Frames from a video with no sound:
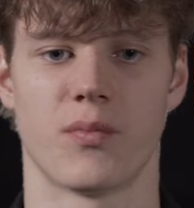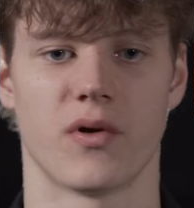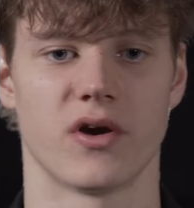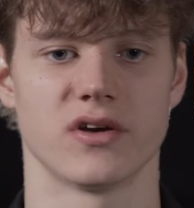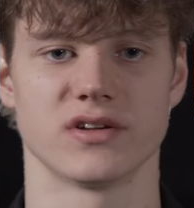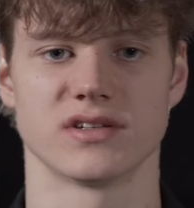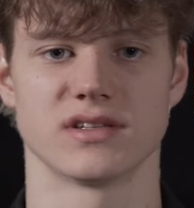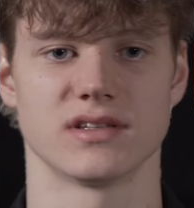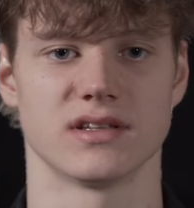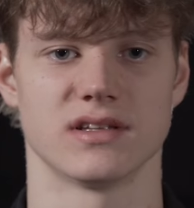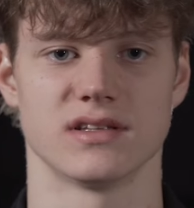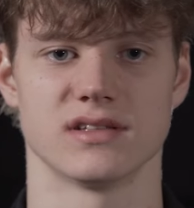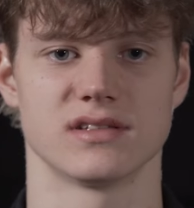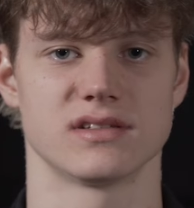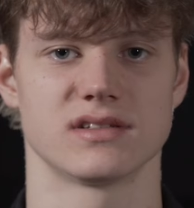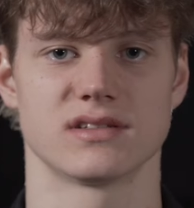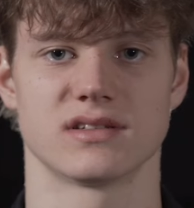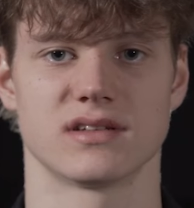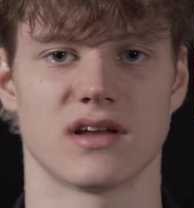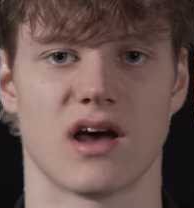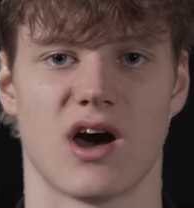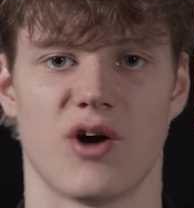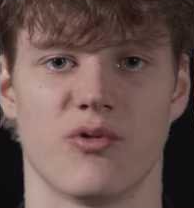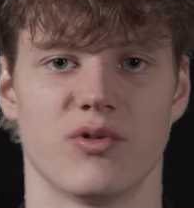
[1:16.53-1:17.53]
person,
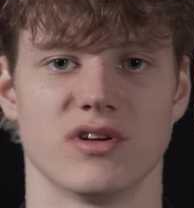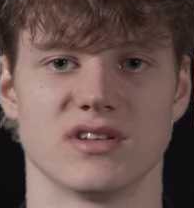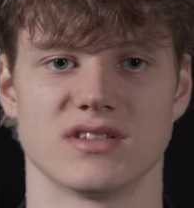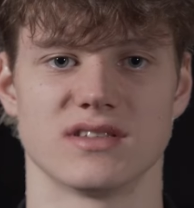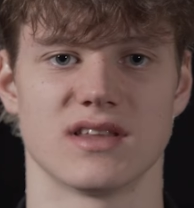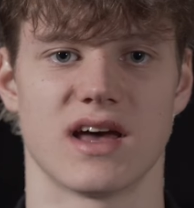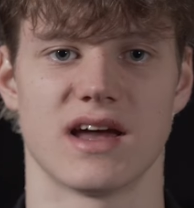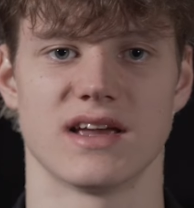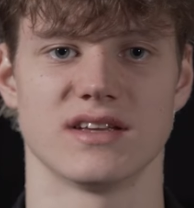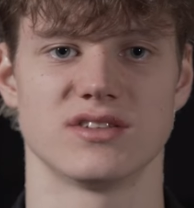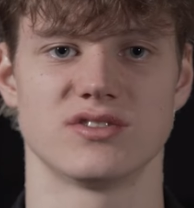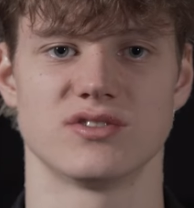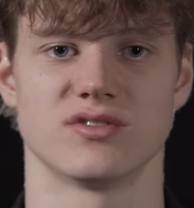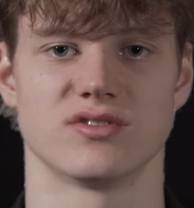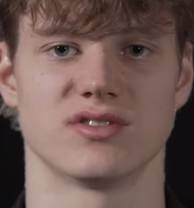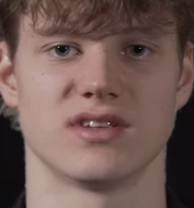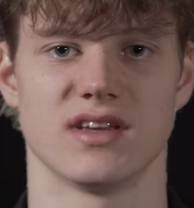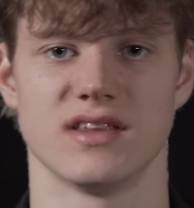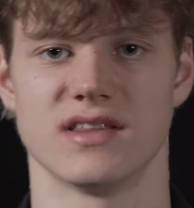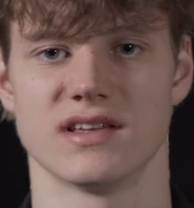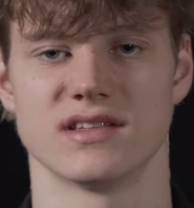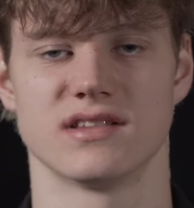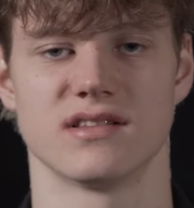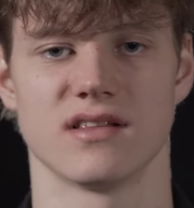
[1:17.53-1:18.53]
it's always nice to
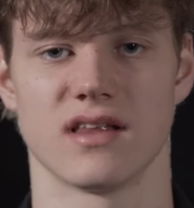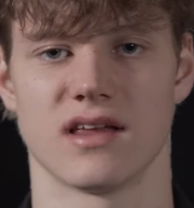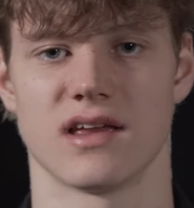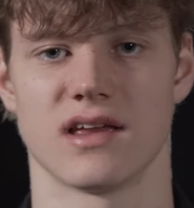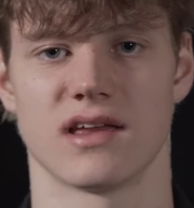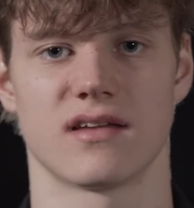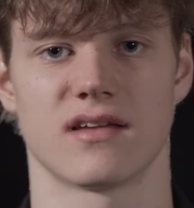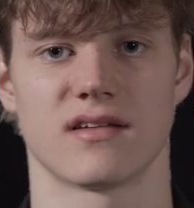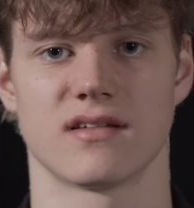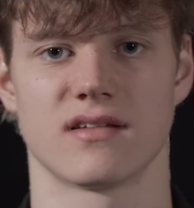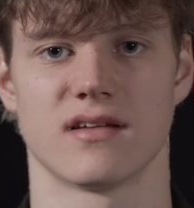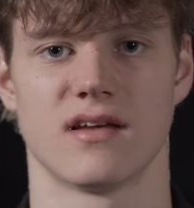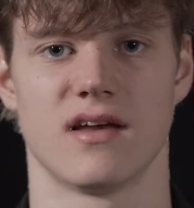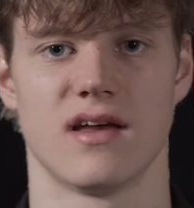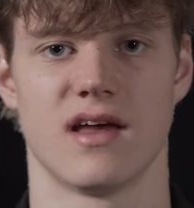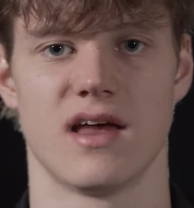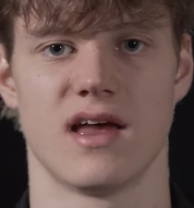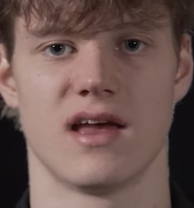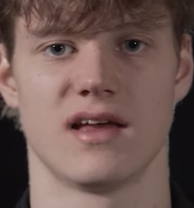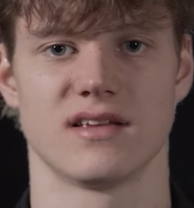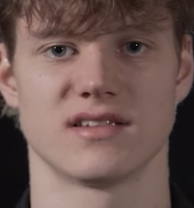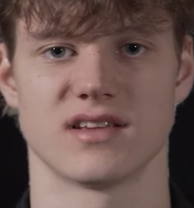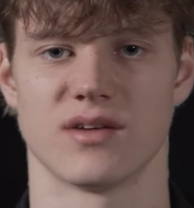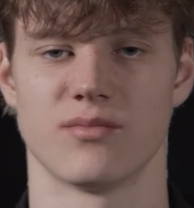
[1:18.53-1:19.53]
see that like
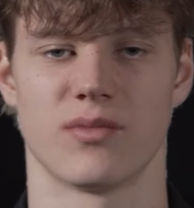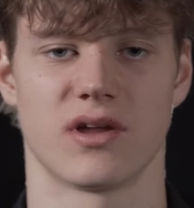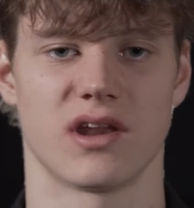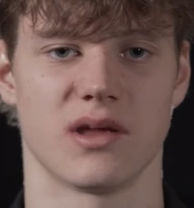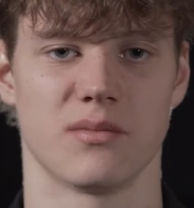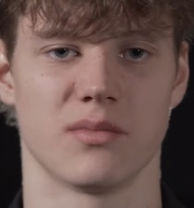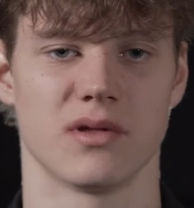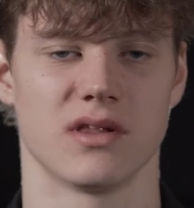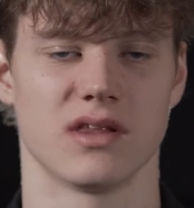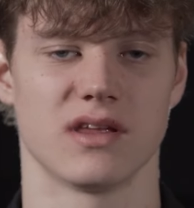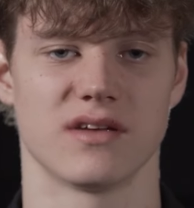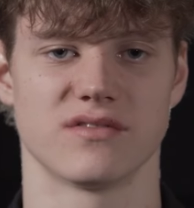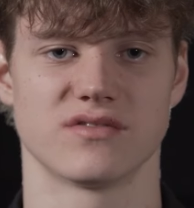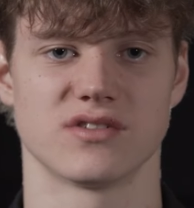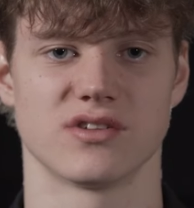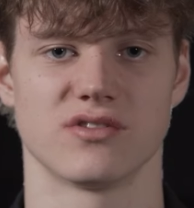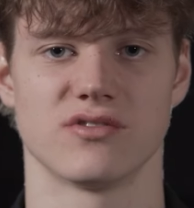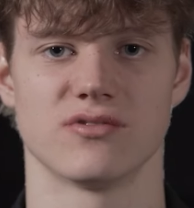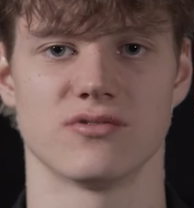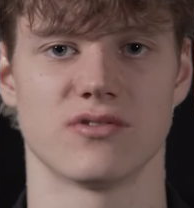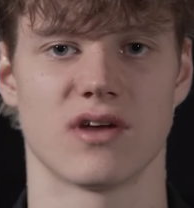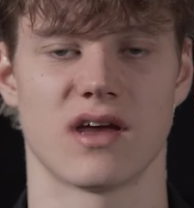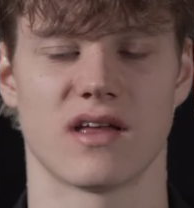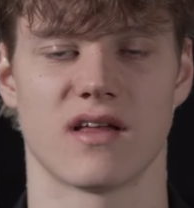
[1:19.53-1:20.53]
somebody believes in
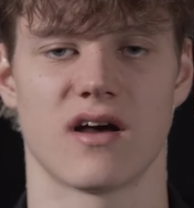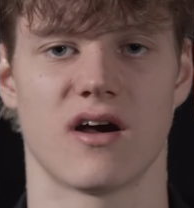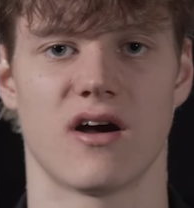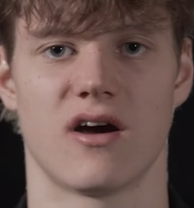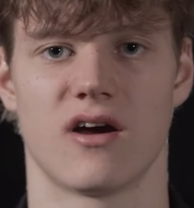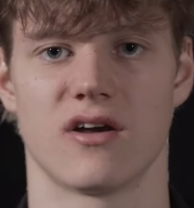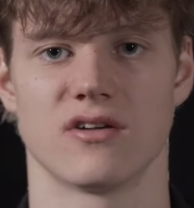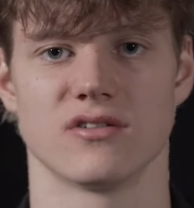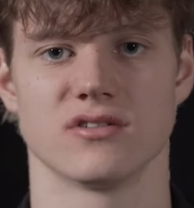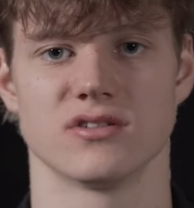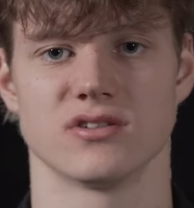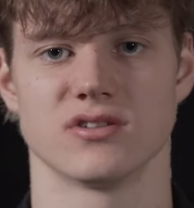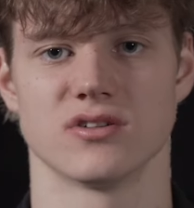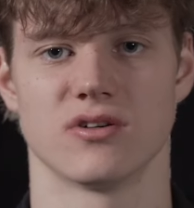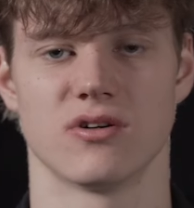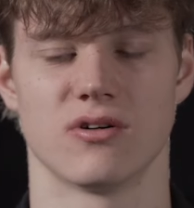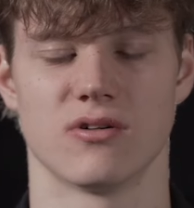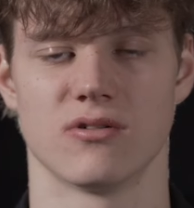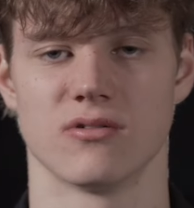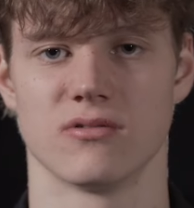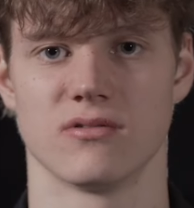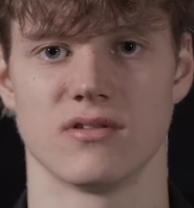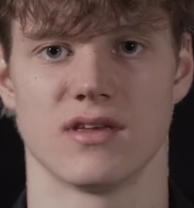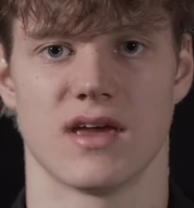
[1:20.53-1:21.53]
you that hard.
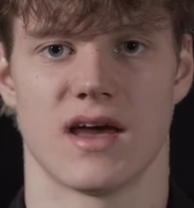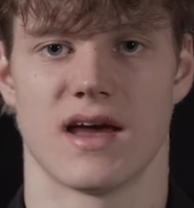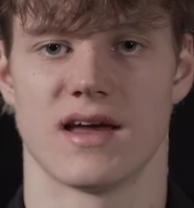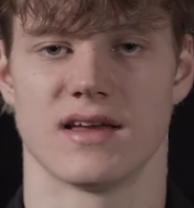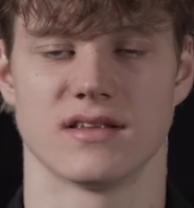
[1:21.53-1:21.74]
So yeah,